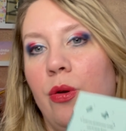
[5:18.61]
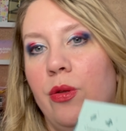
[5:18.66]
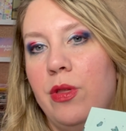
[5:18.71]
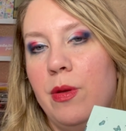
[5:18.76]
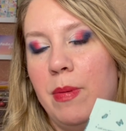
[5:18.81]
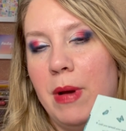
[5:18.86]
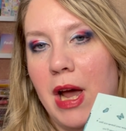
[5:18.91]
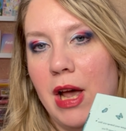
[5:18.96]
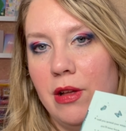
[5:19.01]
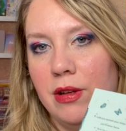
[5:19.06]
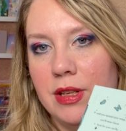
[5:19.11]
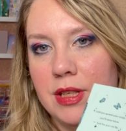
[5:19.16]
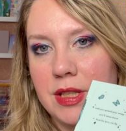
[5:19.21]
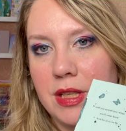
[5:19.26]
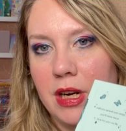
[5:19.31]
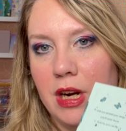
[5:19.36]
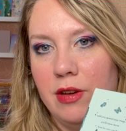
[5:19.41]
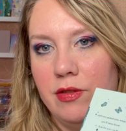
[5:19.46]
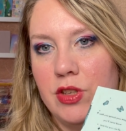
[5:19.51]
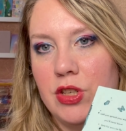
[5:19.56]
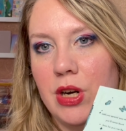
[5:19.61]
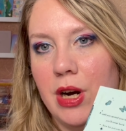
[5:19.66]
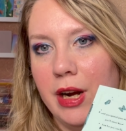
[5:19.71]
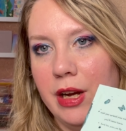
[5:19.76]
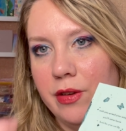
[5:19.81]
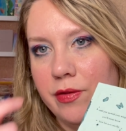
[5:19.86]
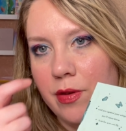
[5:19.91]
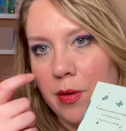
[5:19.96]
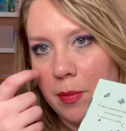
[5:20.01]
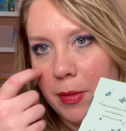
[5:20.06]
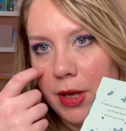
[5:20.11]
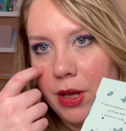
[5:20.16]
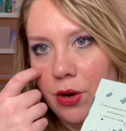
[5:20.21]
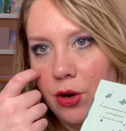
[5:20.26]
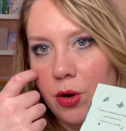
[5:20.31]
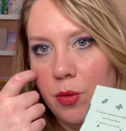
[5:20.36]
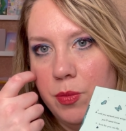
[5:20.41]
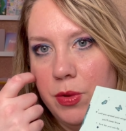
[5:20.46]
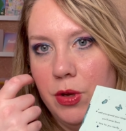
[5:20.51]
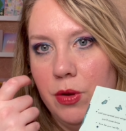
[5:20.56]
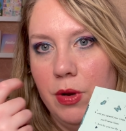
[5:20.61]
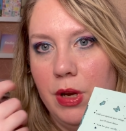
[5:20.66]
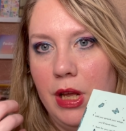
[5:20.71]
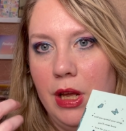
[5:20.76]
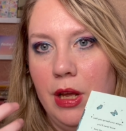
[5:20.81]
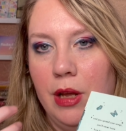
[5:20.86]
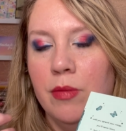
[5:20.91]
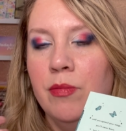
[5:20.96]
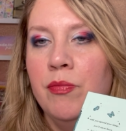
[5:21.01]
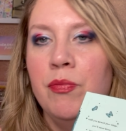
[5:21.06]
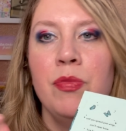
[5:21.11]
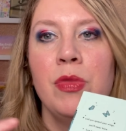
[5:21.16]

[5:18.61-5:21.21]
the palettes that I've tried from Cara Beauty,